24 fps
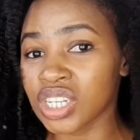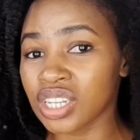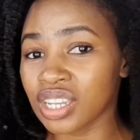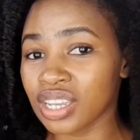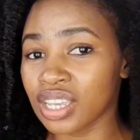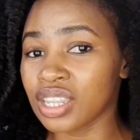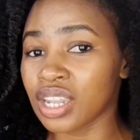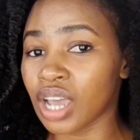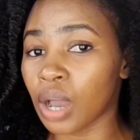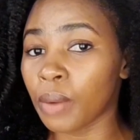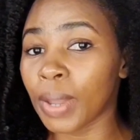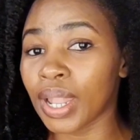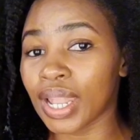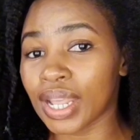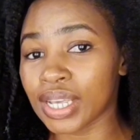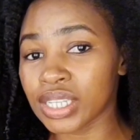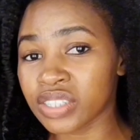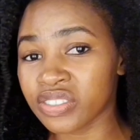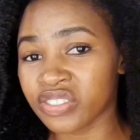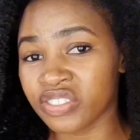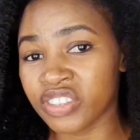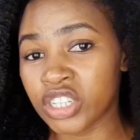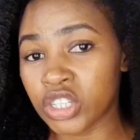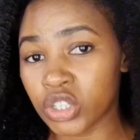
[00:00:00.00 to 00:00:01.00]
in our last
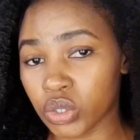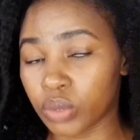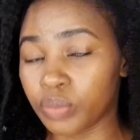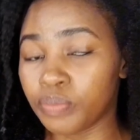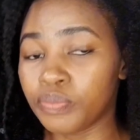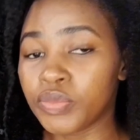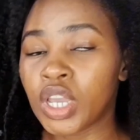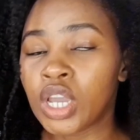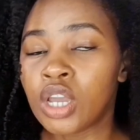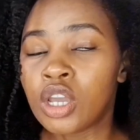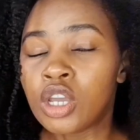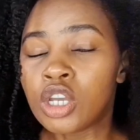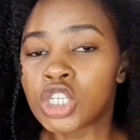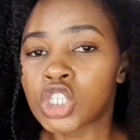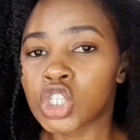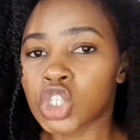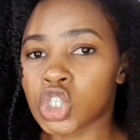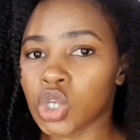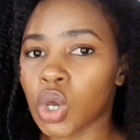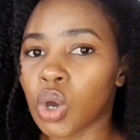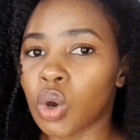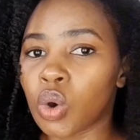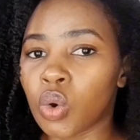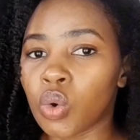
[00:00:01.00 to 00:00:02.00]
video.
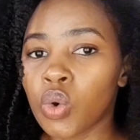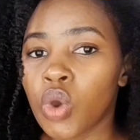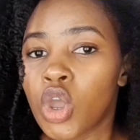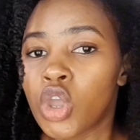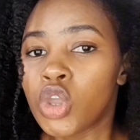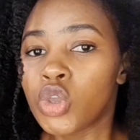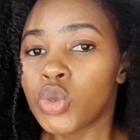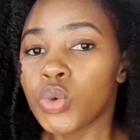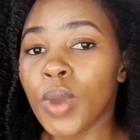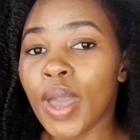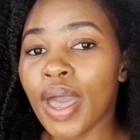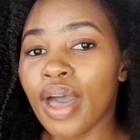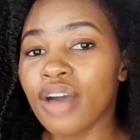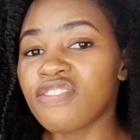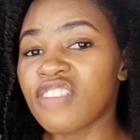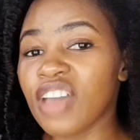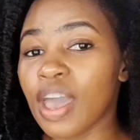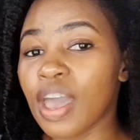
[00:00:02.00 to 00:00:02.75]
So you have a